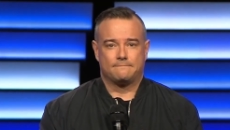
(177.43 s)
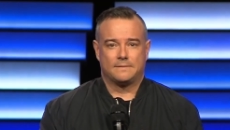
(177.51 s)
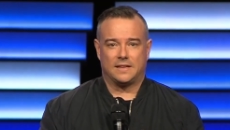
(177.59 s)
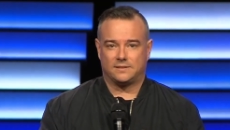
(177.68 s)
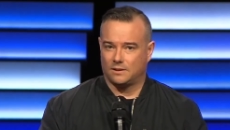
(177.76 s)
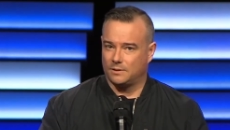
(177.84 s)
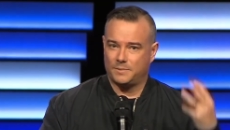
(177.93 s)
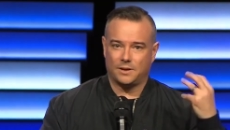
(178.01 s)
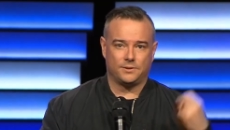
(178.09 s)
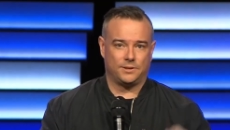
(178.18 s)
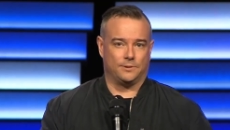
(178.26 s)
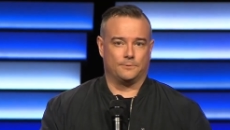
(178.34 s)
It's all
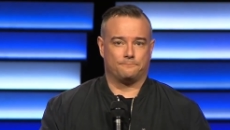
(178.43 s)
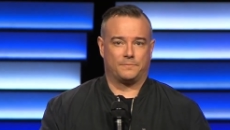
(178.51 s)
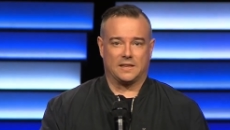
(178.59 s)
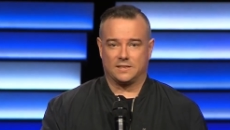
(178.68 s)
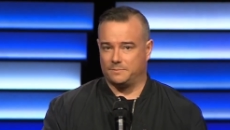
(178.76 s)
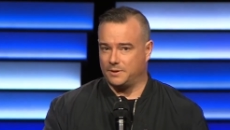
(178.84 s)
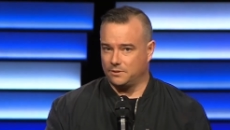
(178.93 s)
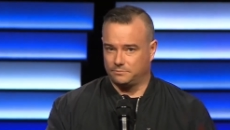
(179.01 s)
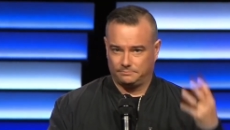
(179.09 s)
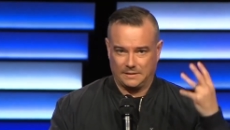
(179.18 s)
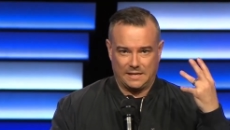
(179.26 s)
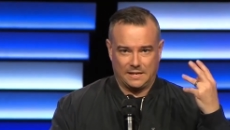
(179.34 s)
about you. It's
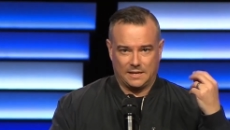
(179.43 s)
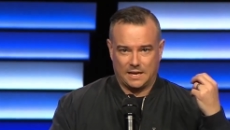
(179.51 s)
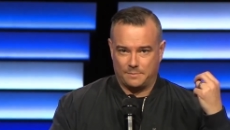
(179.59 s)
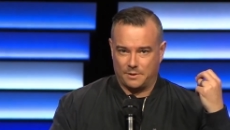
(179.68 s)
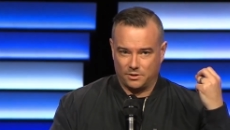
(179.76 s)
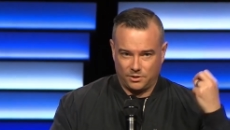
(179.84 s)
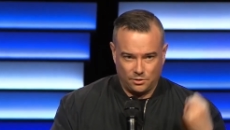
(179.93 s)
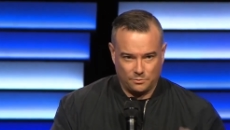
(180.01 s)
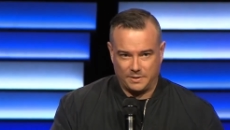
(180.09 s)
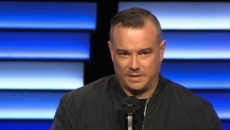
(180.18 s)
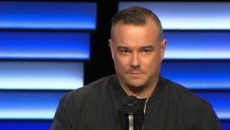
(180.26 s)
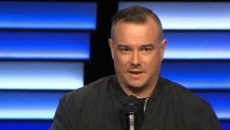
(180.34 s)
about about you
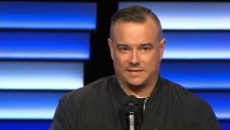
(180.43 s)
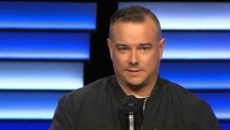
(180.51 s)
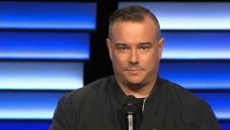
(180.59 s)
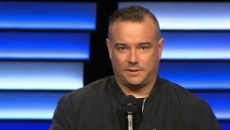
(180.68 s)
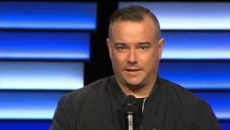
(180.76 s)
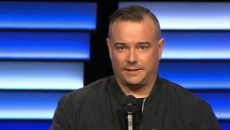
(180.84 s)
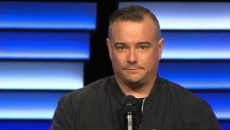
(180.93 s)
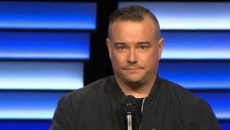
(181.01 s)
being my supply,